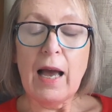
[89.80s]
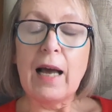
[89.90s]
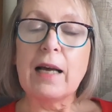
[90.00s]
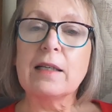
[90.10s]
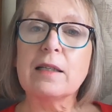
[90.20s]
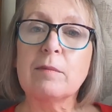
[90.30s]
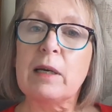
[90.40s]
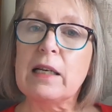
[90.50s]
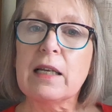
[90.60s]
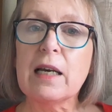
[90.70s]
And
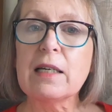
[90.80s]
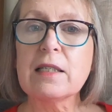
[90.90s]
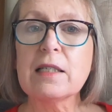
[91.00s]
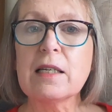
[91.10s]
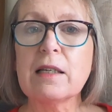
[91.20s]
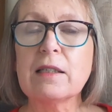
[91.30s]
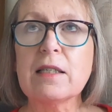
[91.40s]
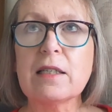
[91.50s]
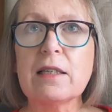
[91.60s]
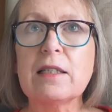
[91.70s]
Amelia has
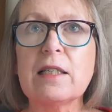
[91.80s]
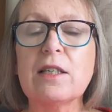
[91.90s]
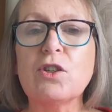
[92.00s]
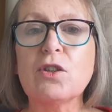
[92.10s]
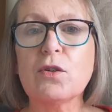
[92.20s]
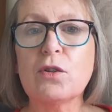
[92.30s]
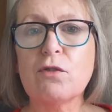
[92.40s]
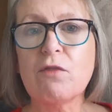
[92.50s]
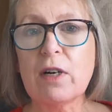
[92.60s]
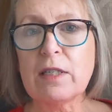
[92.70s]
decided that she's going
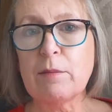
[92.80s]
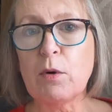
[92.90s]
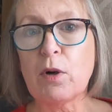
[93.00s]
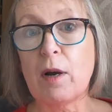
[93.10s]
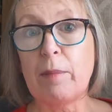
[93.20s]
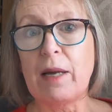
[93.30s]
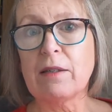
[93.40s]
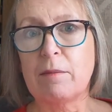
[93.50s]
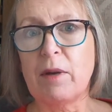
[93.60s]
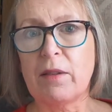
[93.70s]
to write a book
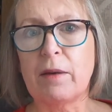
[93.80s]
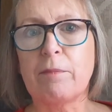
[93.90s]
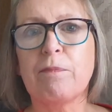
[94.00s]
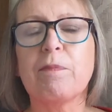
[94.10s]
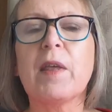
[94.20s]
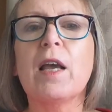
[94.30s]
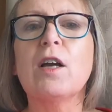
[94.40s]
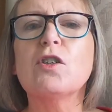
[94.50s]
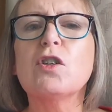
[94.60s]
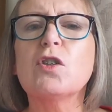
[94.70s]
about her mother,
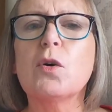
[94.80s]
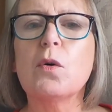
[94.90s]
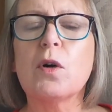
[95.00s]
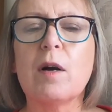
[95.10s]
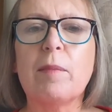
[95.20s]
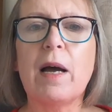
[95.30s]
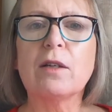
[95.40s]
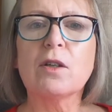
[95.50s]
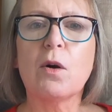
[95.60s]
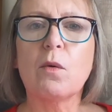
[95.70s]
to talk
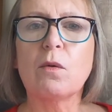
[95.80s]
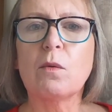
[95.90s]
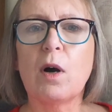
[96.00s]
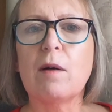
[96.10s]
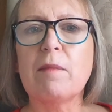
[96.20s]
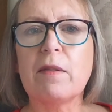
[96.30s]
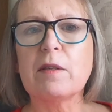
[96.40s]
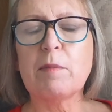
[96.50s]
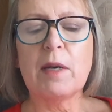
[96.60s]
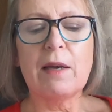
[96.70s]
about what her
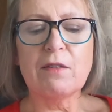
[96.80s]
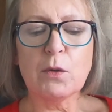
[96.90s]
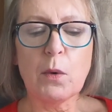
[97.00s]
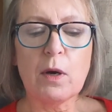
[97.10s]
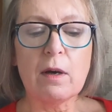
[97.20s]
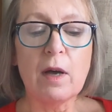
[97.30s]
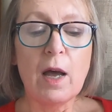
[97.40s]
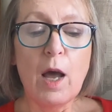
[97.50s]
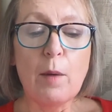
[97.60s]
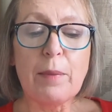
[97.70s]
mother's beliefs were.
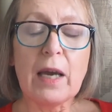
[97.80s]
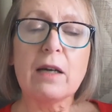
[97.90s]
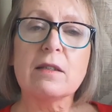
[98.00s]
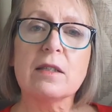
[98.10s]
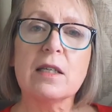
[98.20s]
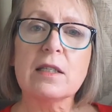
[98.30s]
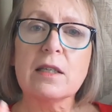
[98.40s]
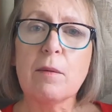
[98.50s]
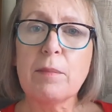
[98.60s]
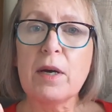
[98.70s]
Because
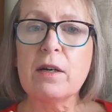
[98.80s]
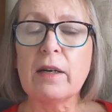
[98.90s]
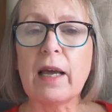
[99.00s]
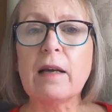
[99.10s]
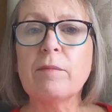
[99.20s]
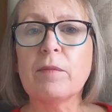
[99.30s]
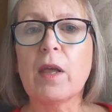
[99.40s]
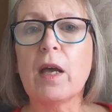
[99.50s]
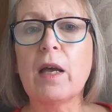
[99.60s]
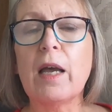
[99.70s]
this burning,
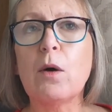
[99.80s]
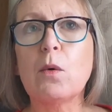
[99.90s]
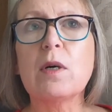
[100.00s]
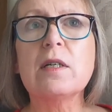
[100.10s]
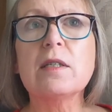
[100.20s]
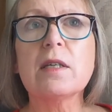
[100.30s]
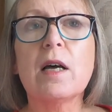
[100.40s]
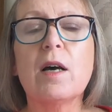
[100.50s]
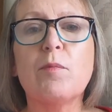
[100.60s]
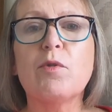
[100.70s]
it was
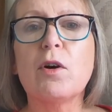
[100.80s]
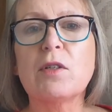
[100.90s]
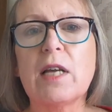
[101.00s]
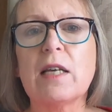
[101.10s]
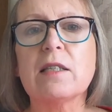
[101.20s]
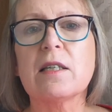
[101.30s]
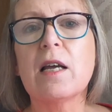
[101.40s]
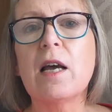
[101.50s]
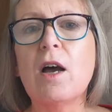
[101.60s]
a protest.